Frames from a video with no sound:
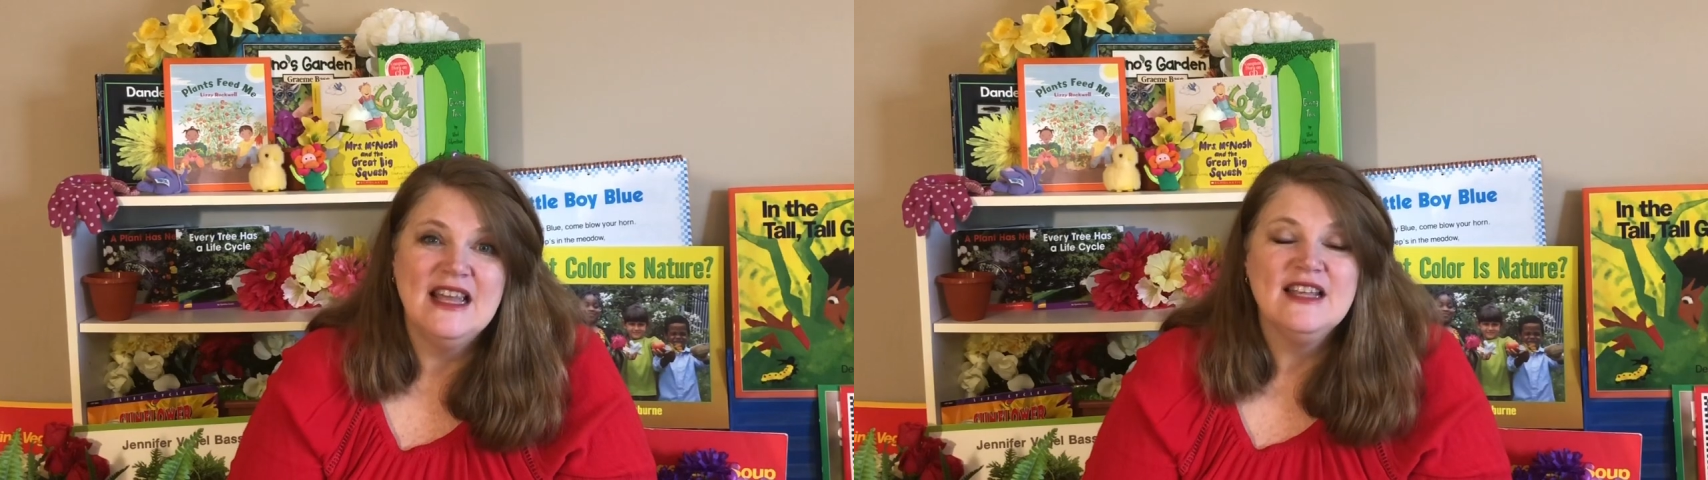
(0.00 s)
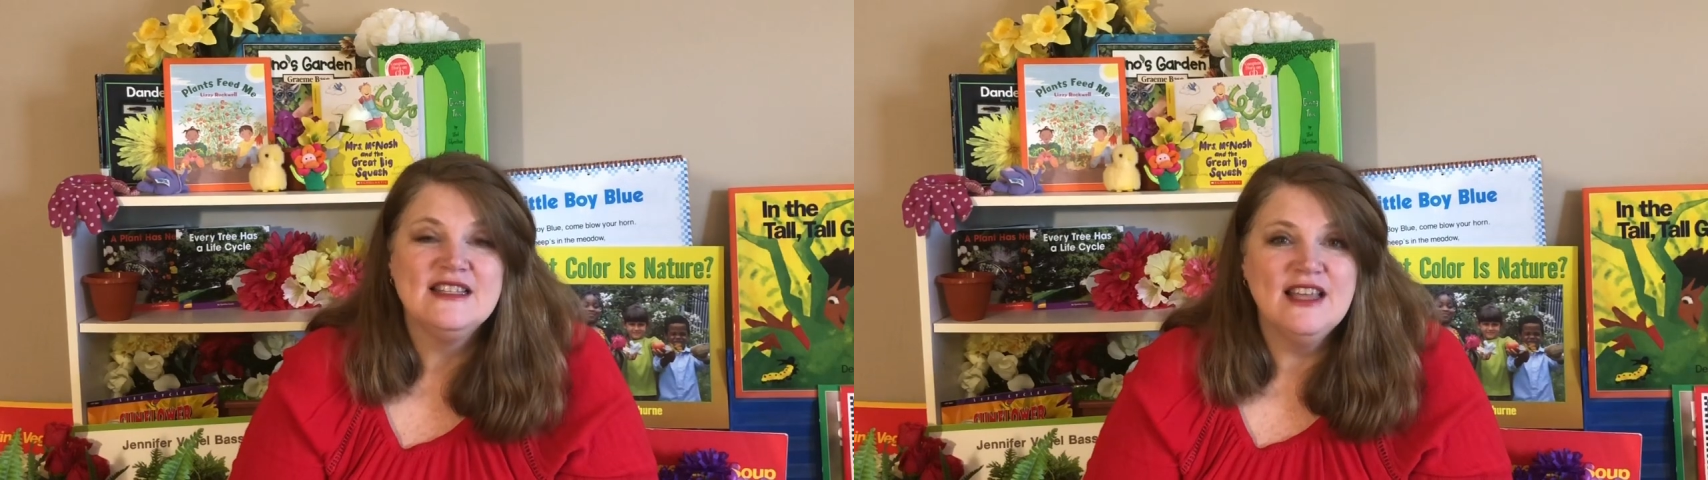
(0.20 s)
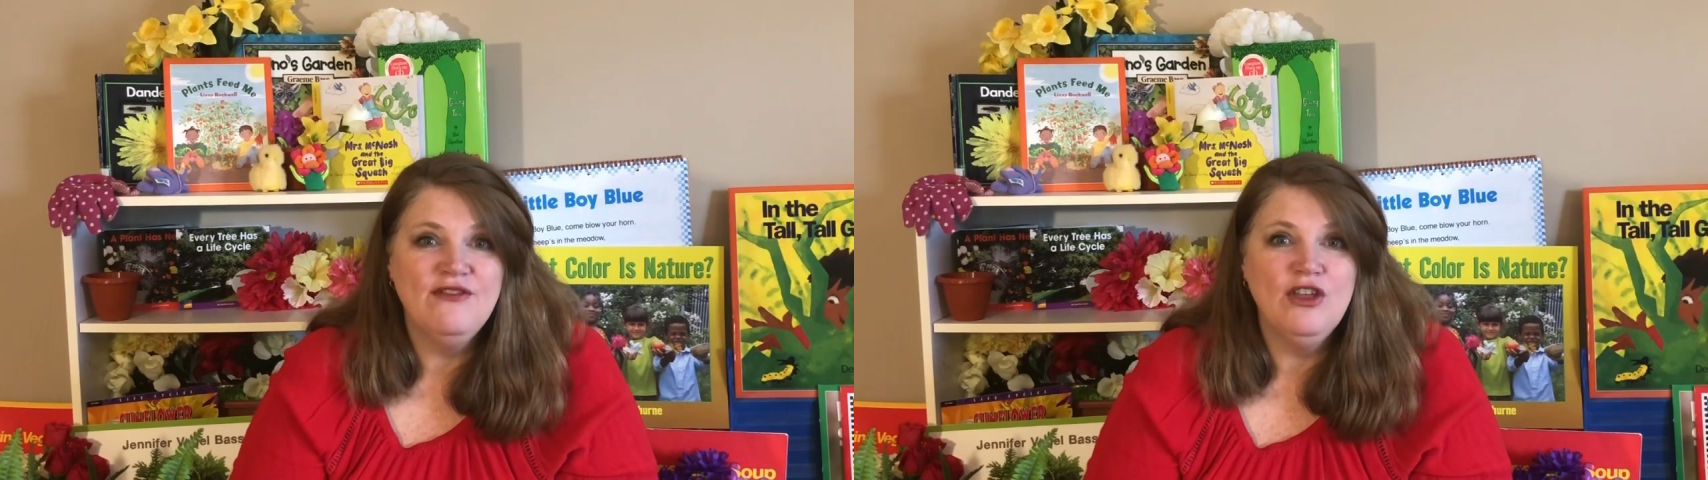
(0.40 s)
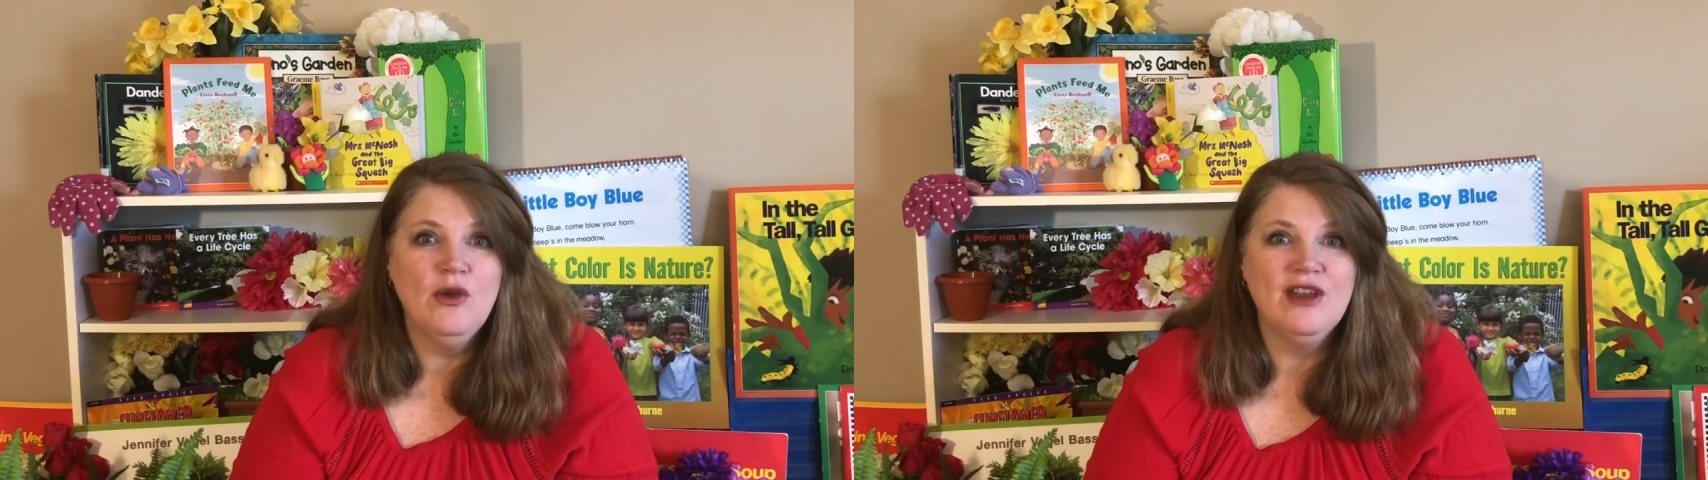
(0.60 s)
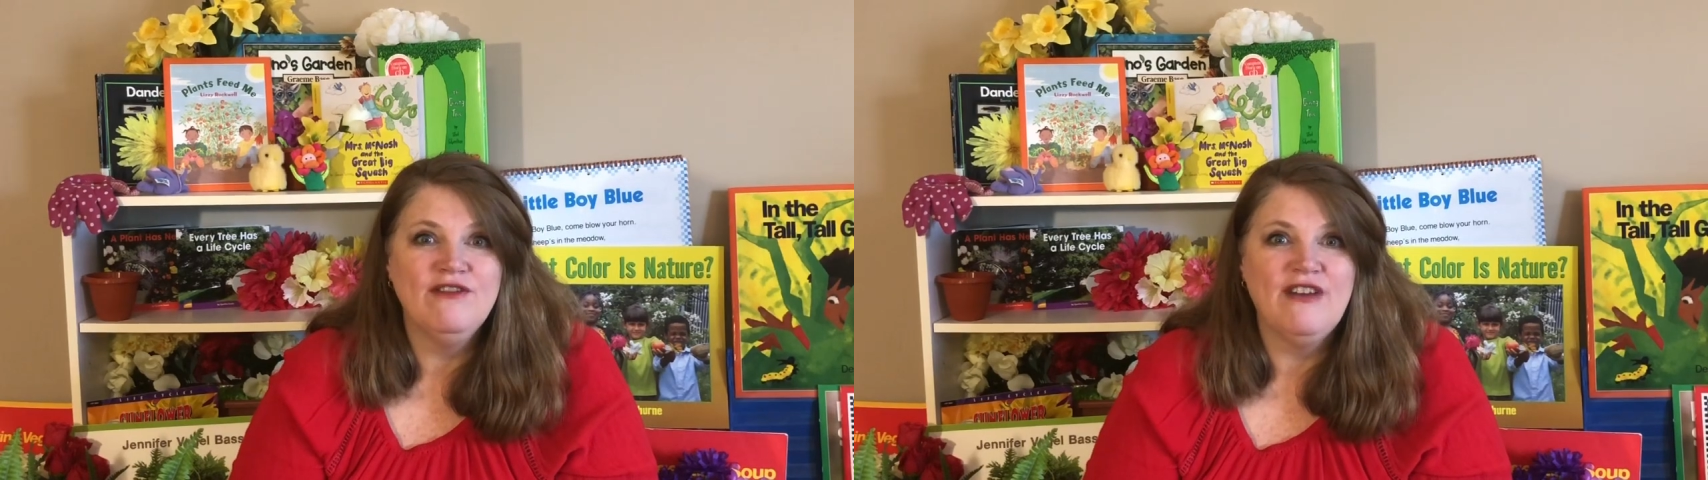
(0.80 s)
See if you
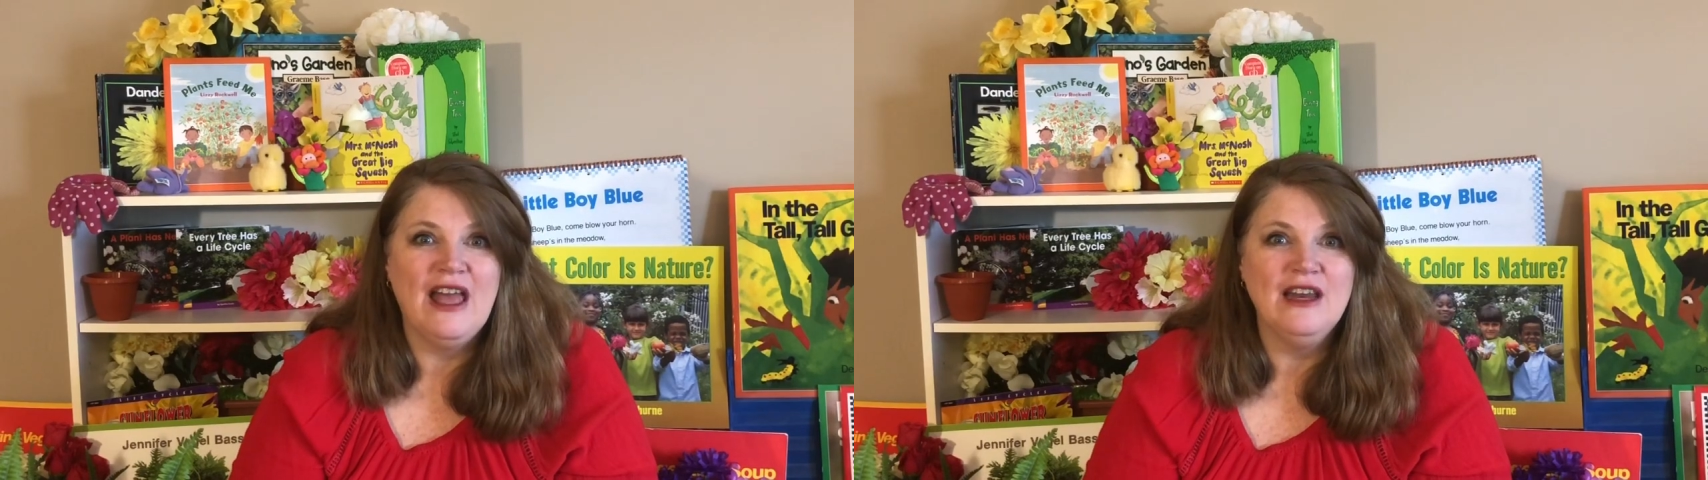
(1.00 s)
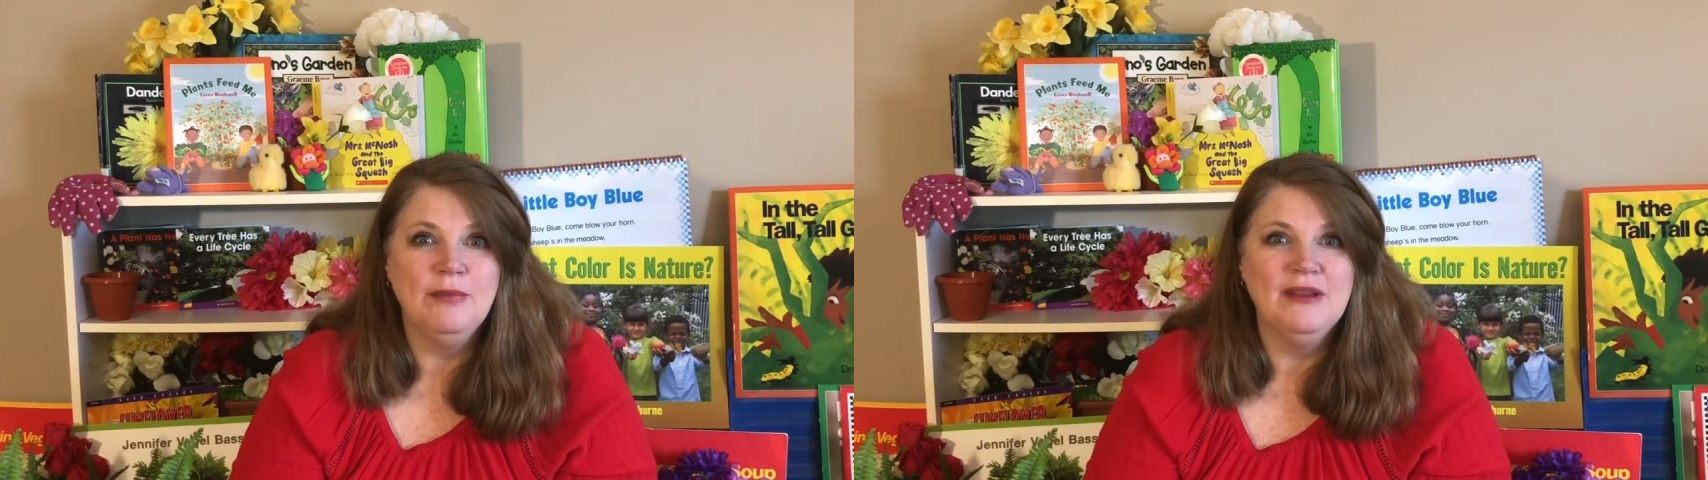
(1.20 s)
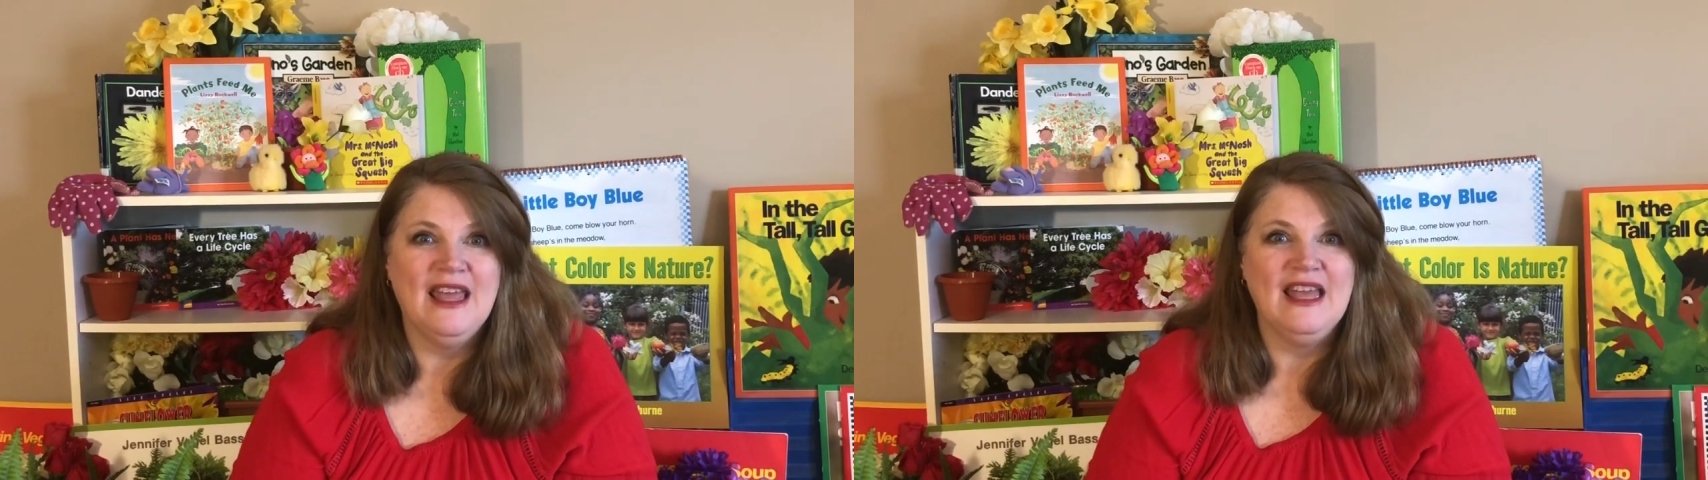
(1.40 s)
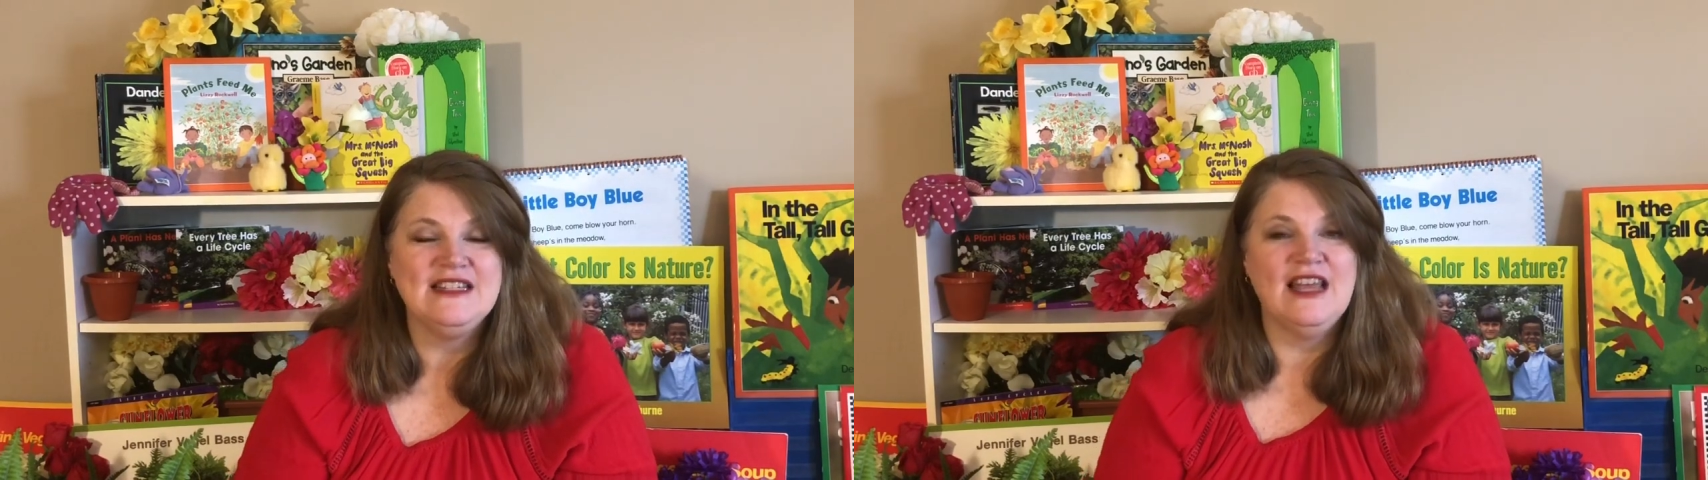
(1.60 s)
can find a plant